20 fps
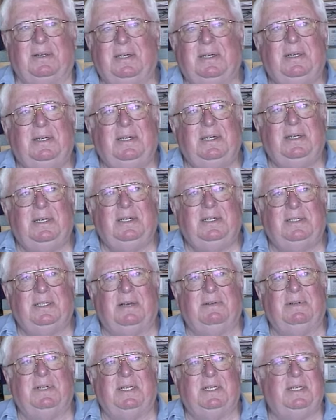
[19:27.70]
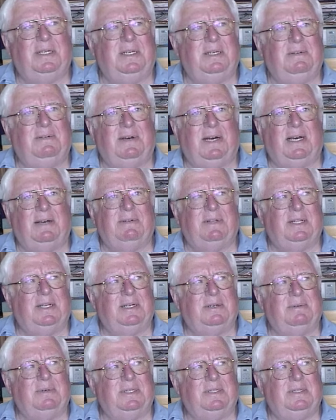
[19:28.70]
there, 75 I
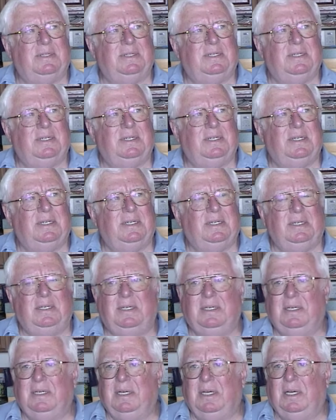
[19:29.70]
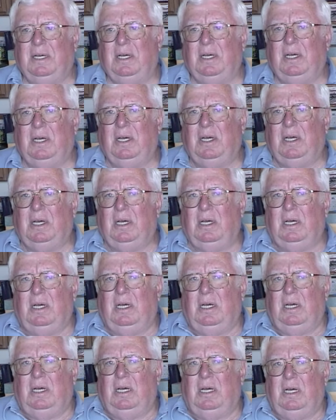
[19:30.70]
think it was. What were you doing for
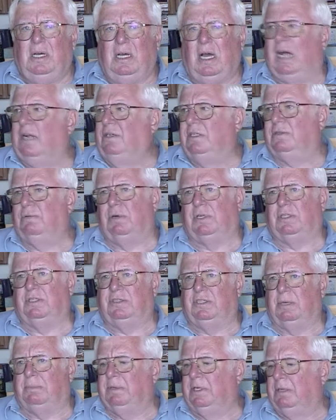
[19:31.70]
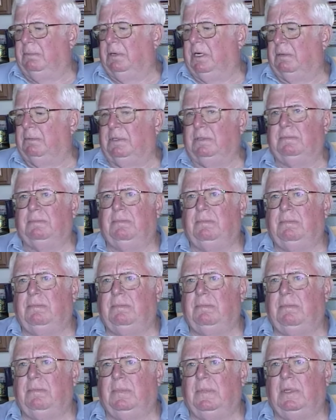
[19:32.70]
Steelcase? I just worked the shipping department.
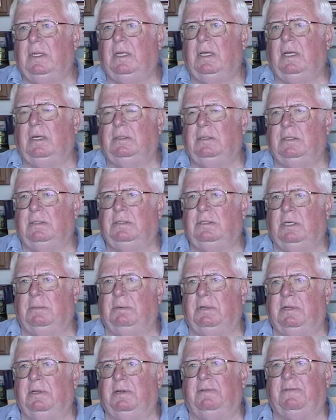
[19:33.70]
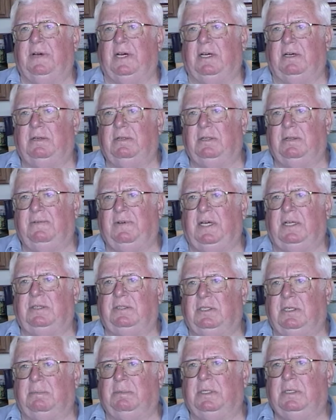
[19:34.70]
Mm -hmm. I was in shipping and file,
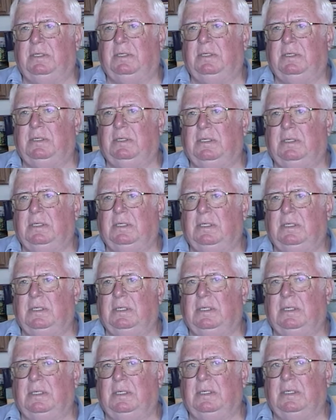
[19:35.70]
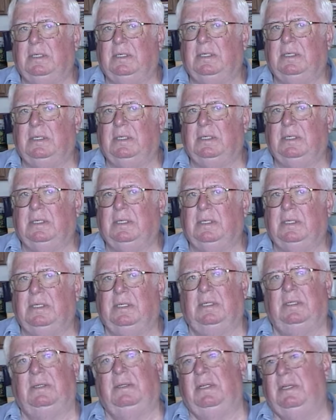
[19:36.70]
file shipping. Mm -hmm.
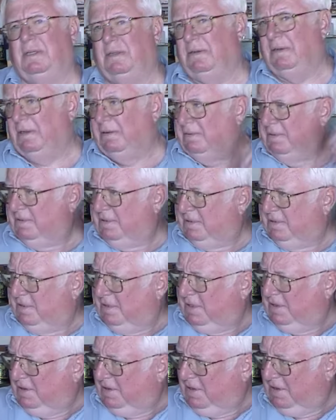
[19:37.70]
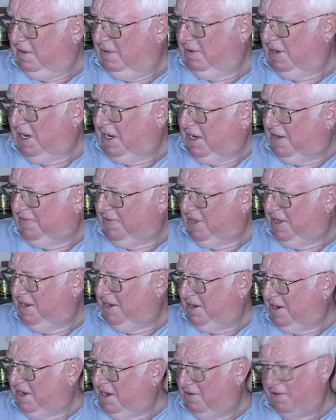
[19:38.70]
And then I, when I left
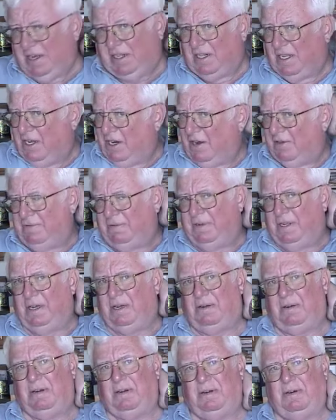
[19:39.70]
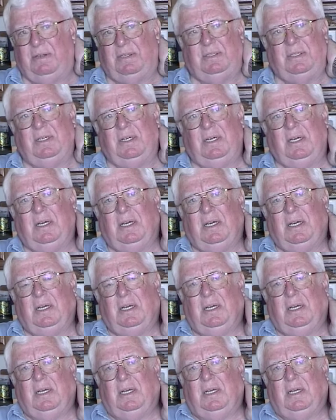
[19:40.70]
there, I got well, I laid off from there. And of course,
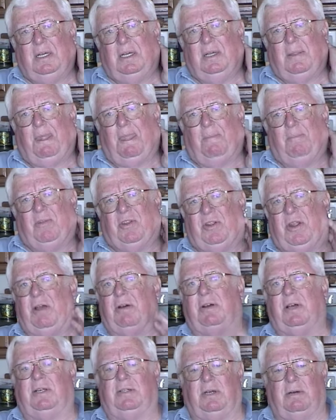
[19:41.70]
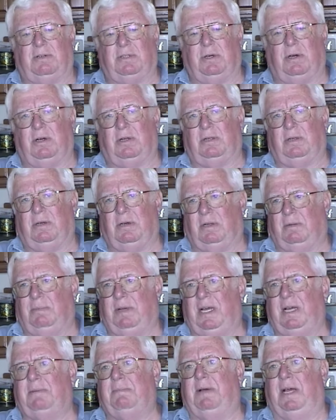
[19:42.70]
the Steelcase always hauled,
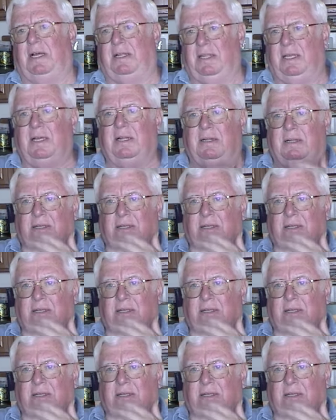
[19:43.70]
called back back